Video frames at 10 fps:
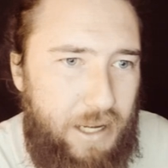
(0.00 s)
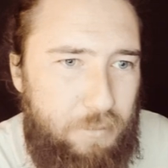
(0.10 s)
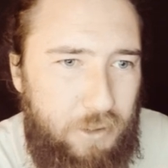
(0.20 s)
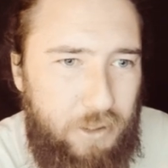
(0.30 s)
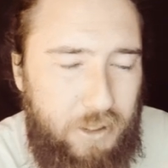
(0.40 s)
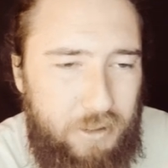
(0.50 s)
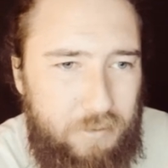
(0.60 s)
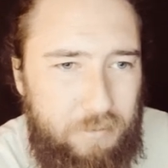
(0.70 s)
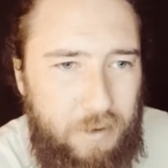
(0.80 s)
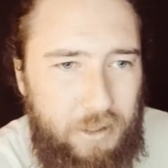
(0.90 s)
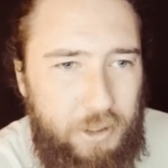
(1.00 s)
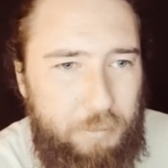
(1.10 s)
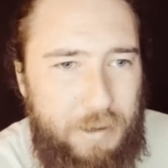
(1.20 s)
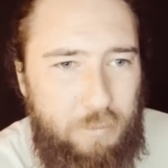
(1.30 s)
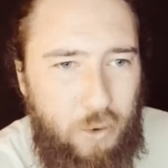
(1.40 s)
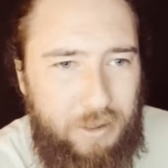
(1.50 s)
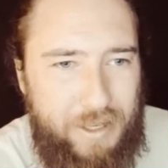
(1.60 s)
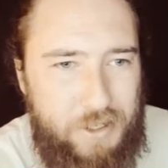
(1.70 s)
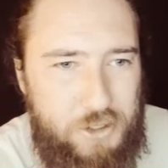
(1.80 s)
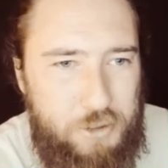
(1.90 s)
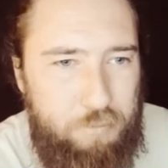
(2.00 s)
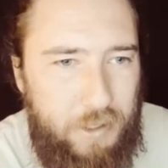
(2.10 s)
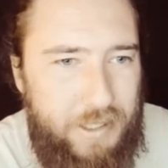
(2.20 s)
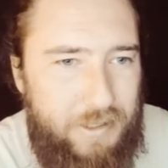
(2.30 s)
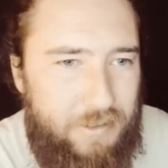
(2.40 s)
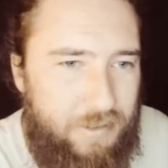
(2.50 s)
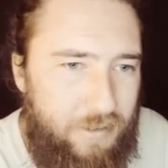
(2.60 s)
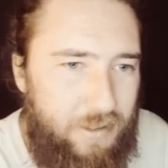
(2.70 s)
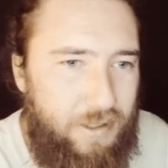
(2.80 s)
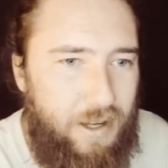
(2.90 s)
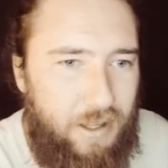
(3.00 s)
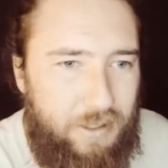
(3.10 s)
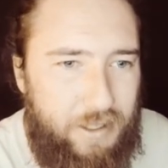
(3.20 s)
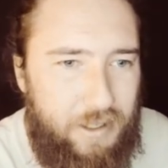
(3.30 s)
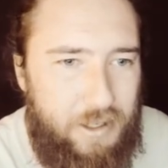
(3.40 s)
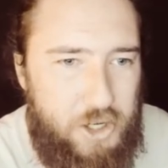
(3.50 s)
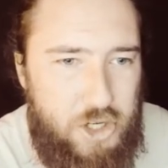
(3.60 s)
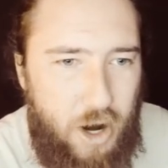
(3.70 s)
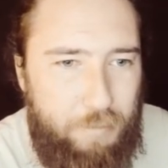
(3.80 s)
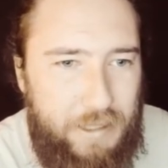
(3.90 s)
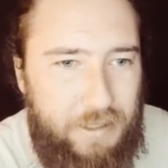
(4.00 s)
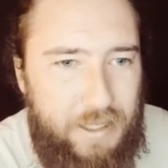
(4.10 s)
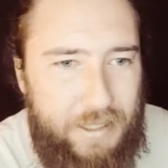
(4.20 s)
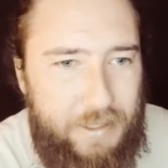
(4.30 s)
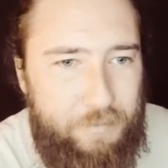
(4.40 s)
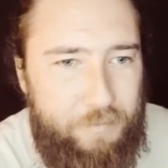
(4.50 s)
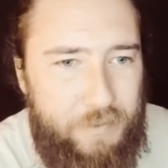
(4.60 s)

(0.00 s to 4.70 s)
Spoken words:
them look a little bit more like a split and not like a Sharpie line.